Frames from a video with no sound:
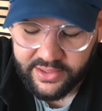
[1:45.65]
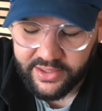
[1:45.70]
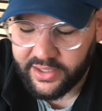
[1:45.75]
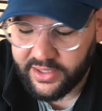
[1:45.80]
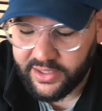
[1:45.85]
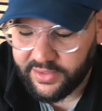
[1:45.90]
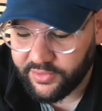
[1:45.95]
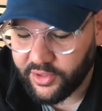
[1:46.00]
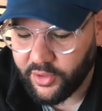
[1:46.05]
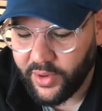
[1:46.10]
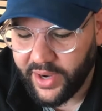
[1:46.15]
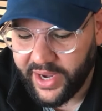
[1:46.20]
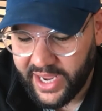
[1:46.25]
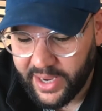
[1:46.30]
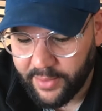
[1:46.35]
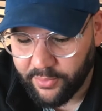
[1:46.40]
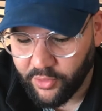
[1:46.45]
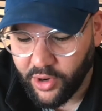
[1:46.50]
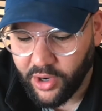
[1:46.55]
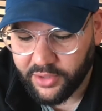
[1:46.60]
Even though I
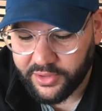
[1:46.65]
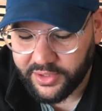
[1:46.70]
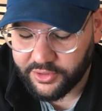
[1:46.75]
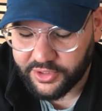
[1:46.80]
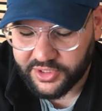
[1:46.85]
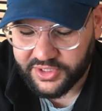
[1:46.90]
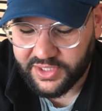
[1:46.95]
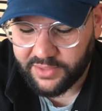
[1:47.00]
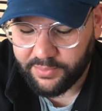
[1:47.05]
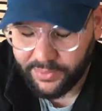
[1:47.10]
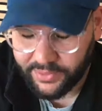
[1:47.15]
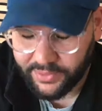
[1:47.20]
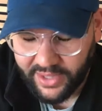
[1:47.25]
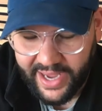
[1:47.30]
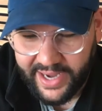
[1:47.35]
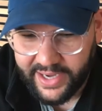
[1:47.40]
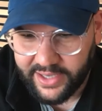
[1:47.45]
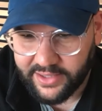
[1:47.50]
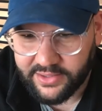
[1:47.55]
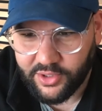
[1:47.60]
am wrong, they're just
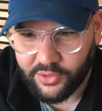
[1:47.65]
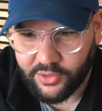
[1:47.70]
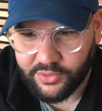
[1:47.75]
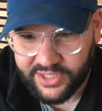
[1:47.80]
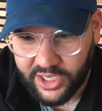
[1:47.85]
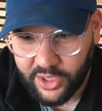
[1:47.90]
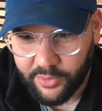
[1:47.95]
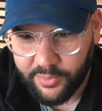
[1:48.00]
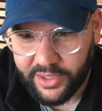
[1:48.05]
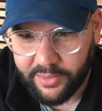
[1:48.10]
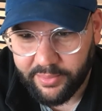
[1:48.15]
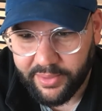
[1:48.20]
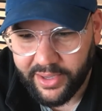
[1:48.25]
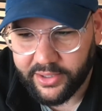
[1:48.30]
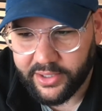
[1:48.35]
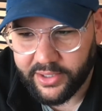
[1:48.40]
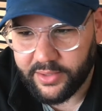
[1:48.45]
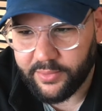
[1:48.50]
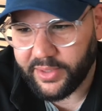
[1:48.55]
polite and don't tell me about it.